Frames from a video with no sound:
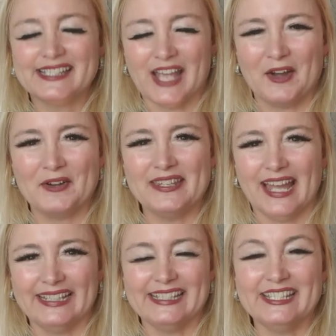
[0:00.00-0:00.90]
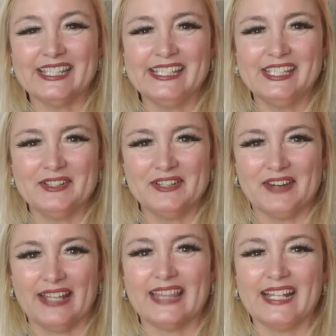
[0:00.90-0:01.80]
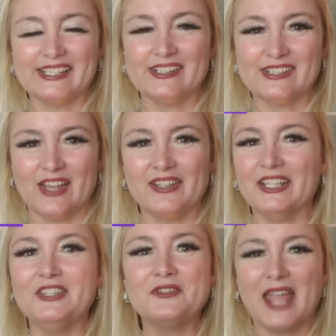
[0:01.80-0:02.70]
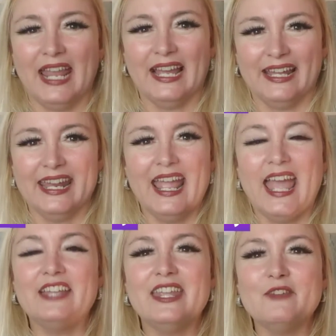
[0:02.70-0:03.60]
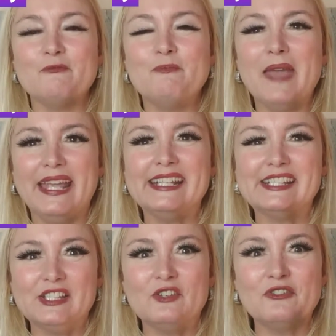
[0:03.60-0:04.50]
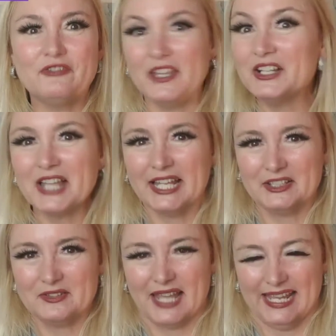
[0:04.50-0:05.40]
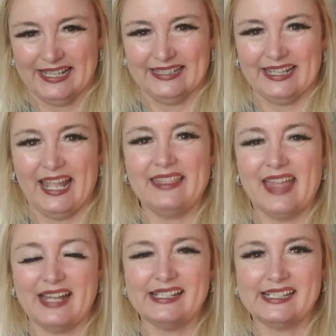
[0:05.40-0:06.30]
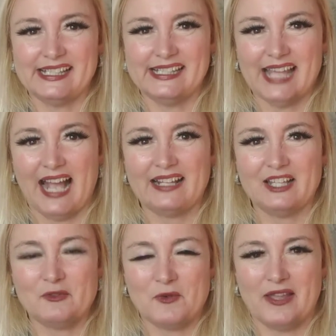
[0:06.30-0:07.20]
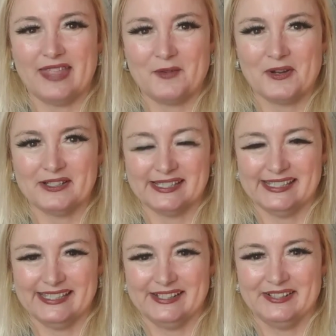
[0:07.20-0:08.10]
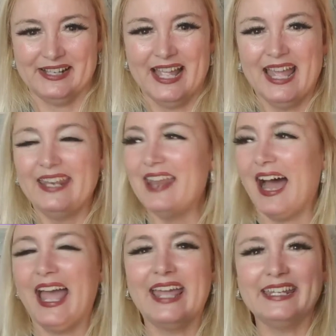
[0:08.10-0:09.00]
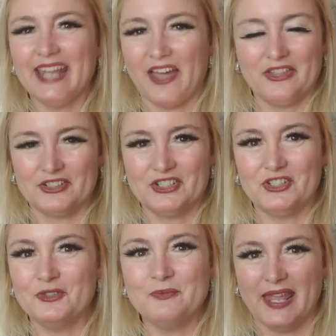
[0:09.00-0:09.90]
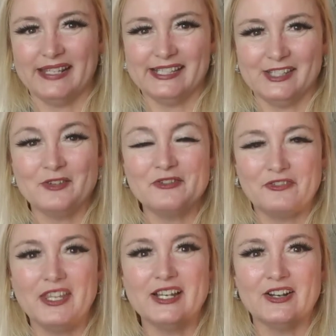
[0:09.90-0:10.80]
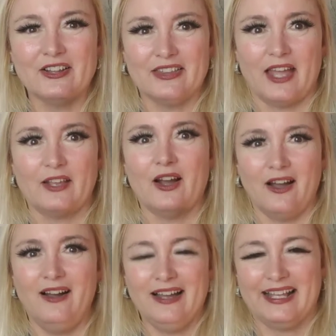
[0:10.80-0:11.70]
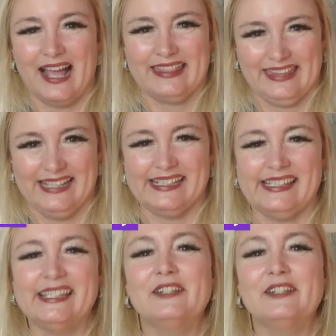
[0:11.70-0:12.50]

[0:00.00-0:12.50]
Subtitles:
So Nike, just do it, right? That's their slogan. You can. And it makes you feel like you can. And that is exactly what they want to do. Not any other shoe makes you feel like, oh, I got this.